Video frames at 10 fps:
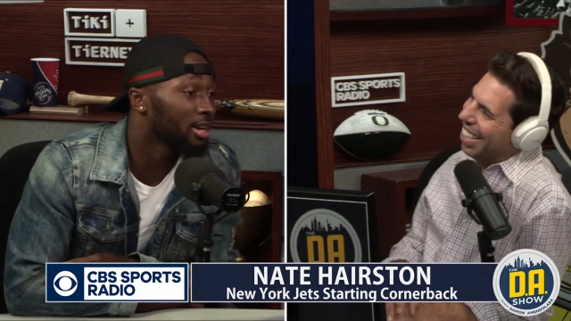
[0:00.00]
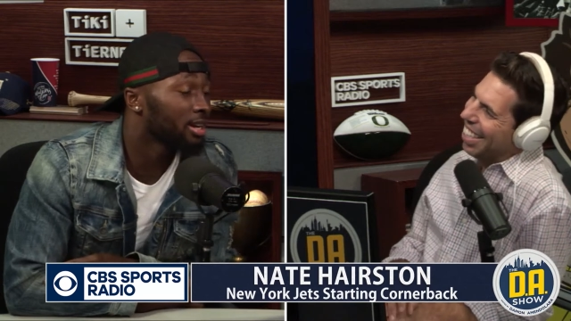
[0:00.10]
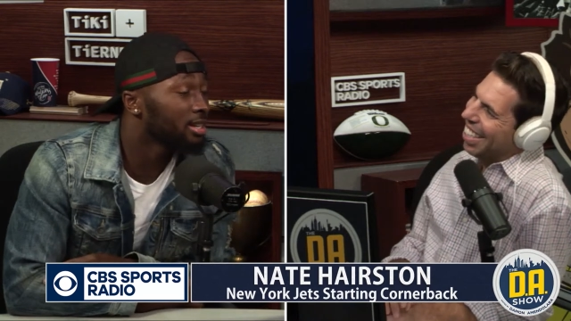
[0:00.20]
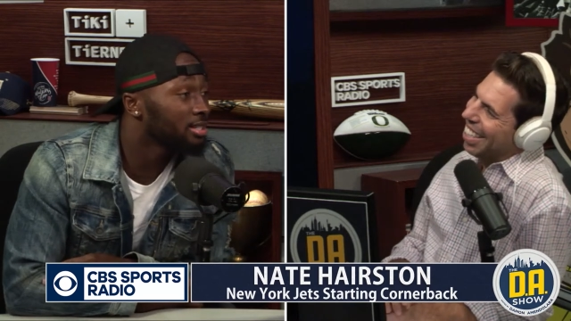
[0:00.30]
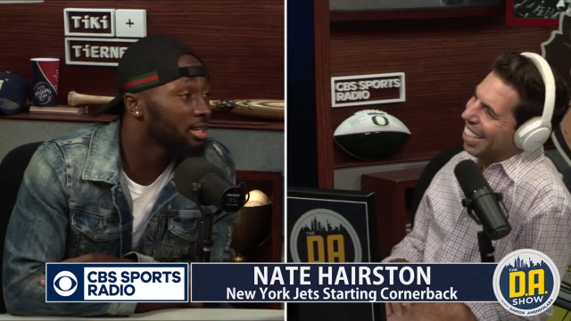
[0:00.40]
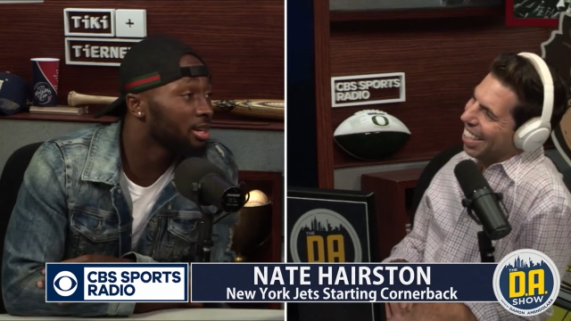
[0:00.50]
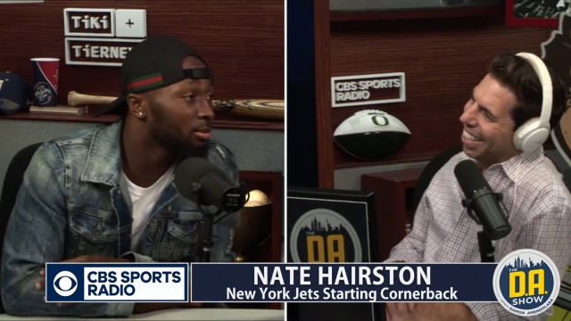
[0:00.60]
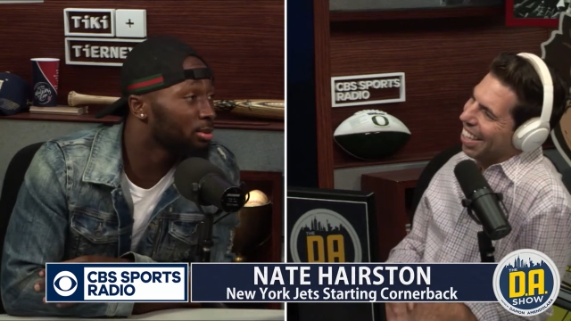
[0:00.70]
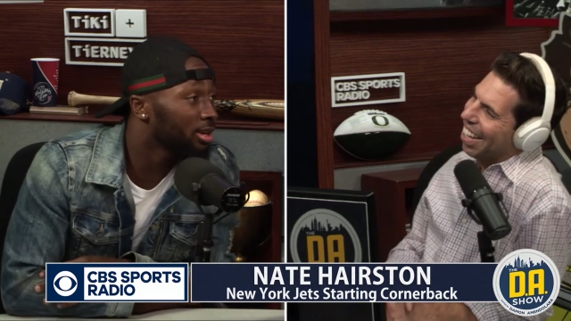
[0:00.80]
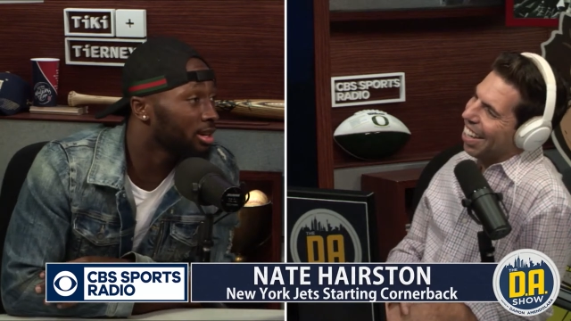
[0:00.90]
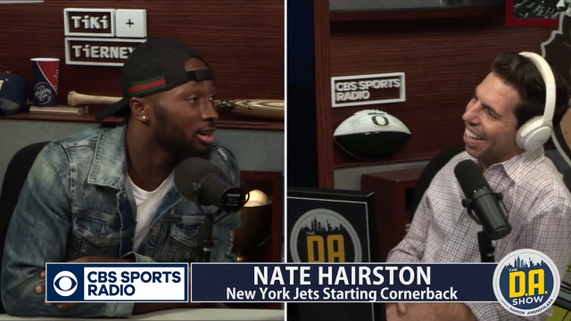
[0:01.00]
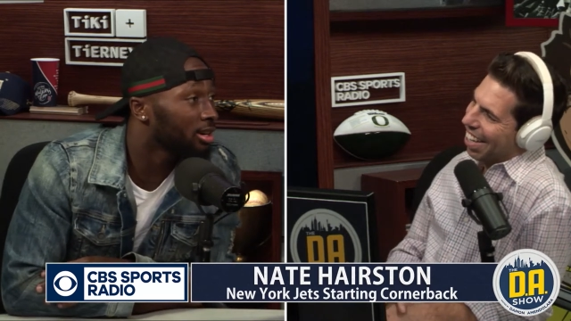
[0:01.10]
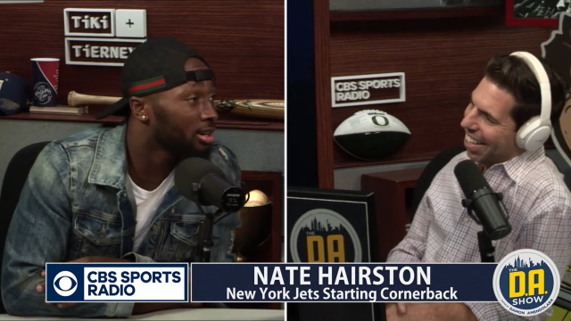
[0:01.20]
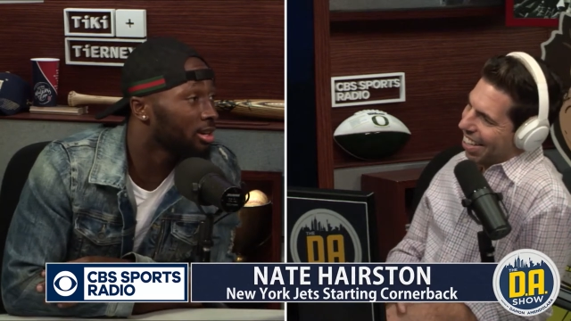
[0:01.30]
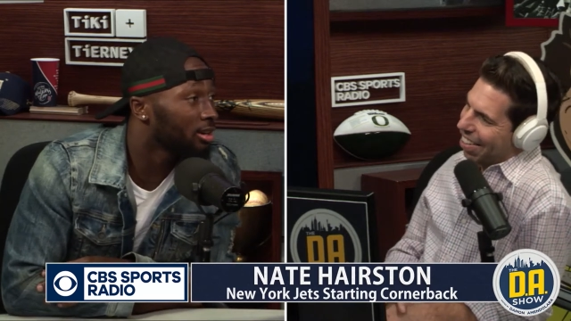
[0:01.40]
Speaker 1: he he's in there pretty early.
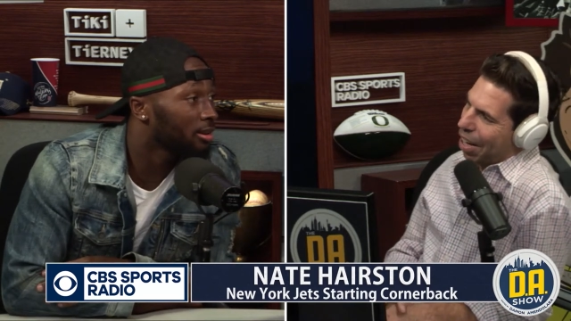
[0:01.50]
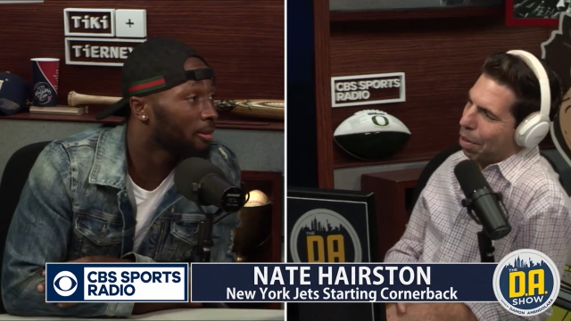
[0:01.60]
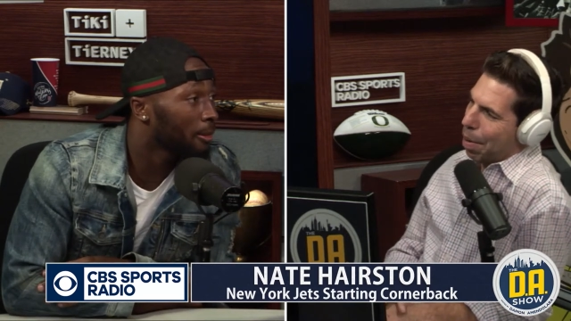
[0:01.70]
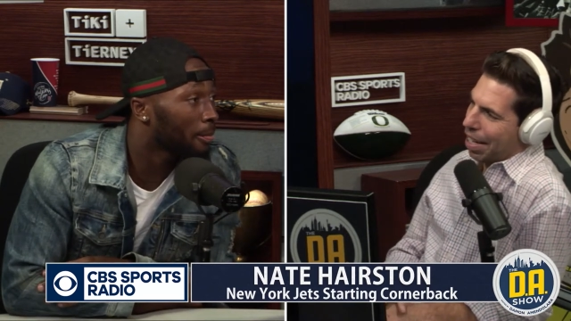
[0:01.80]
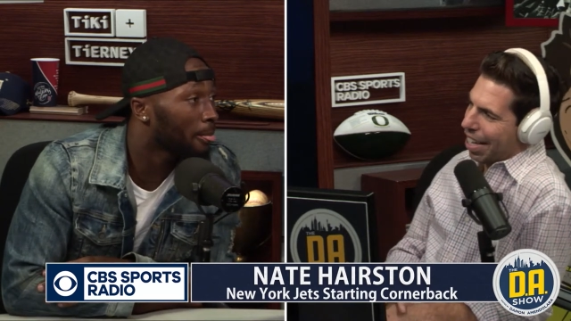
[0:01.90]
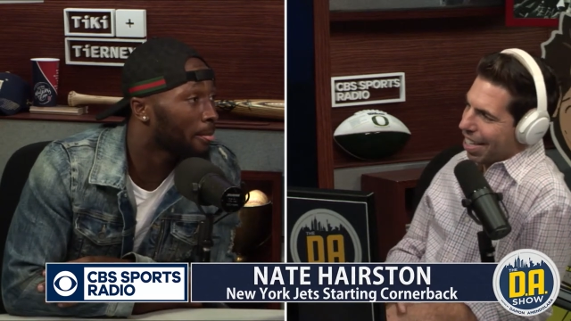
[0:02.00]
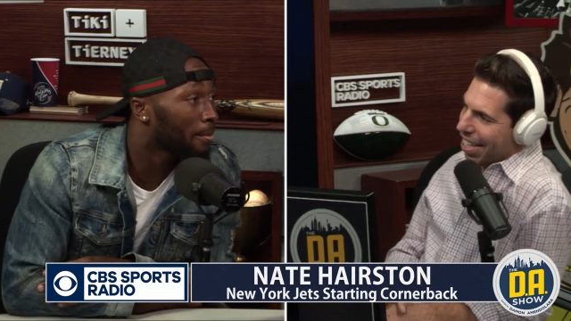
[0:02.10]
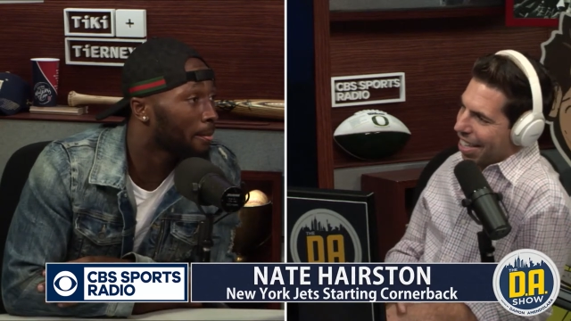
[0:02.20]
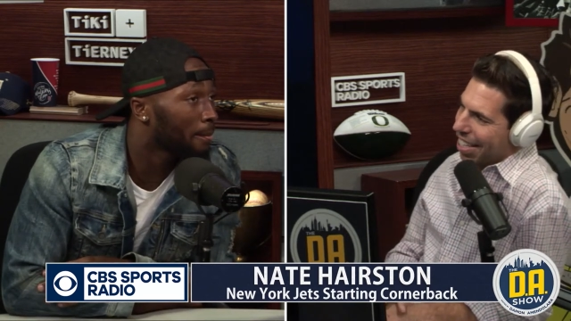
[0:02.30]
Okay, what about in Indy?